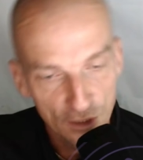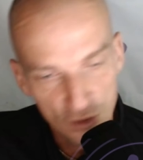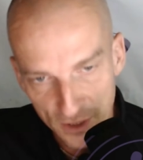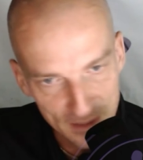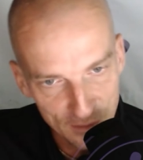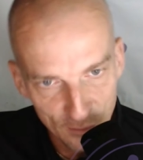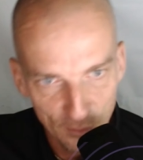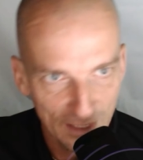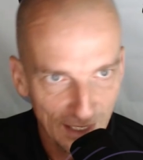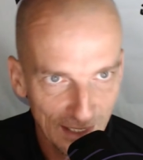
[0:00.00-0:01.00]
just to do
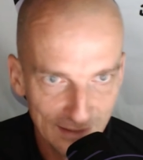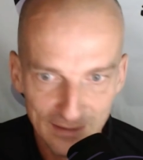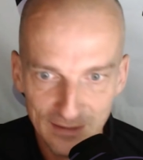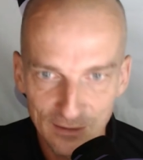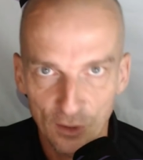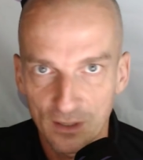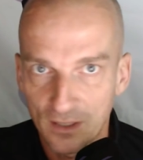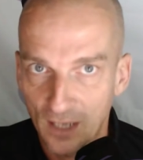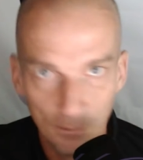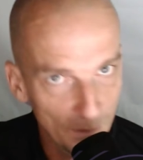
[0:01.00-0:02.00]
that and the dog
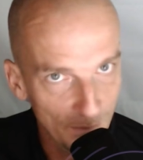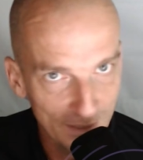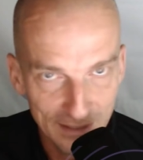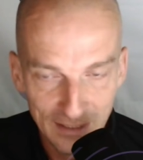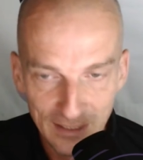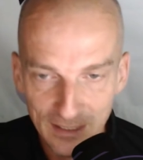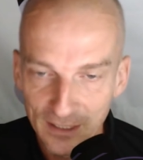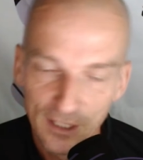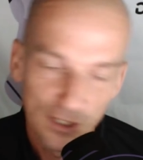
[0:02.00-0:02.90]
come immediately,